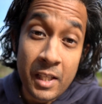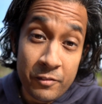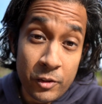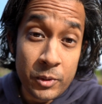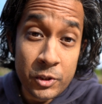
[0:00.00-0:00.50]

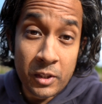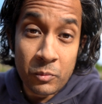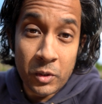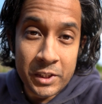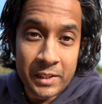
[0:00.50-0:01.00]
If you enjoyed
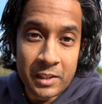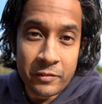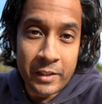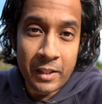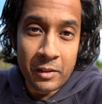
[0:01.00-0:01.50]
watching this
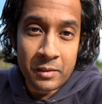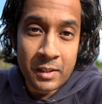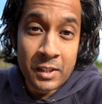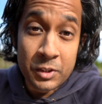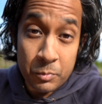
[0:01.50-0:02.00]
video,
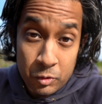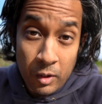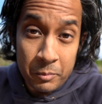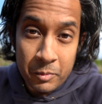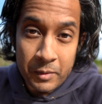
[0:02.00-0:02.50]

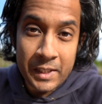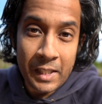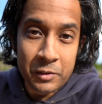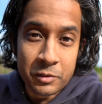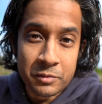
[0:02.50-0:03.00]
subscribe to my
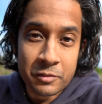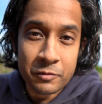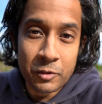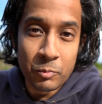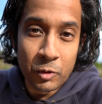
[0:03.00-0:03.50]
channel
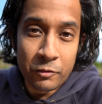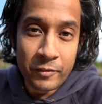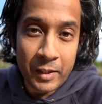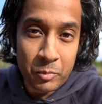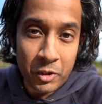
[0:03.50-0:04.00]
for more
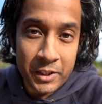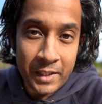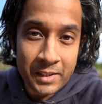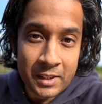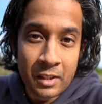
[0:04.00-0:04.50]
fun
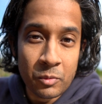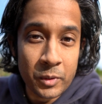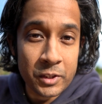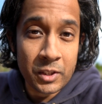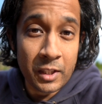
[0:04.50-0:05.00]
projects
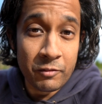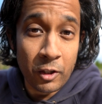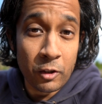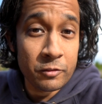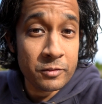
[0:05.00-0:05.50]
which
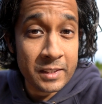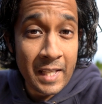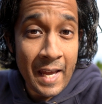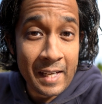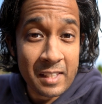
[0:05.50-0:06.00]
involve
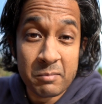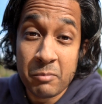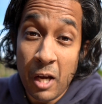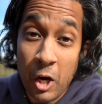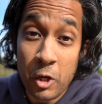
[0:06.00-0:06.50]
tech,
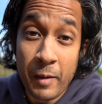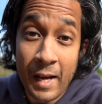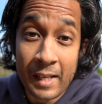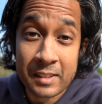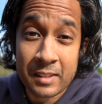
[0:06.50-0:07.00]
home
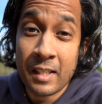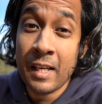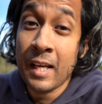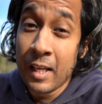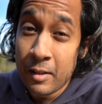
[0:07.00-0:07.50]
hacks,
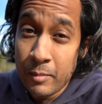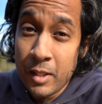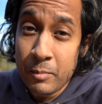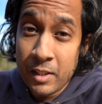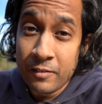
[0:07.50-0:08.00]
and
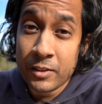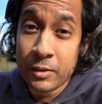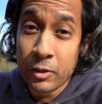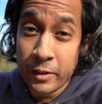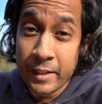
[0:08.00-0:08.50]
maybe even
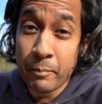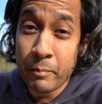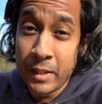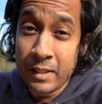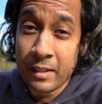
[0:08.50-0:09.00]
cooking a
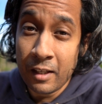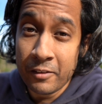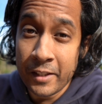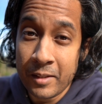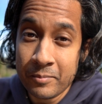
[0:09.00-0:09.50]
mean
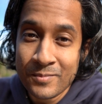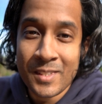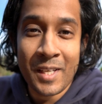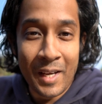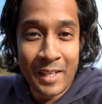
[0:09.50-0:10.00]
curry.
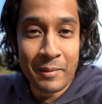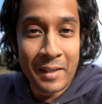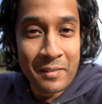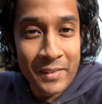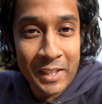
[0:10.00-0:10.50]

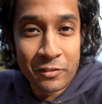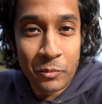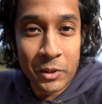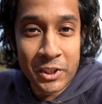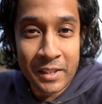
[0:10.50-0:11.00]
Anyway, thanks for
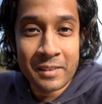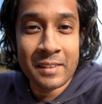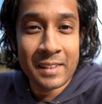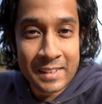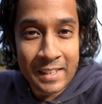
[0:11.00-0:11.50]
watching.
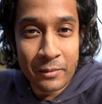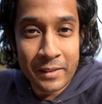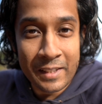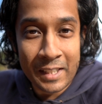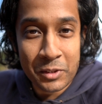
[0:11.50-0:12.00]
See you
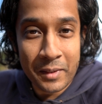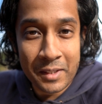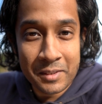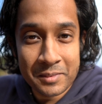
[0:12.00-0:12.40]
in the next one.